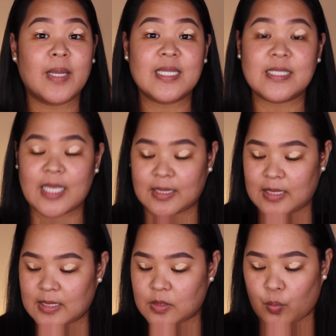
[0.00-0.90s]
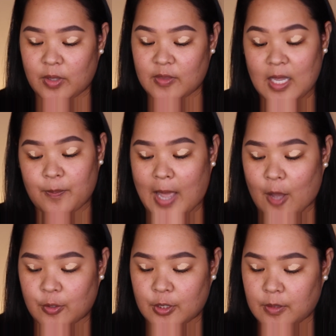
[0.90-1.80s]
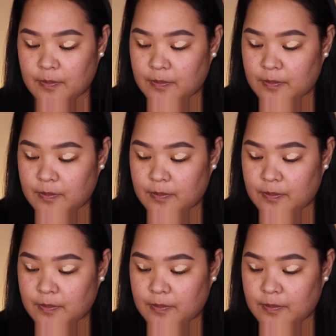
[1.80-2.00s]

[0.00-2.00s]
I'm gonna set this with a powder.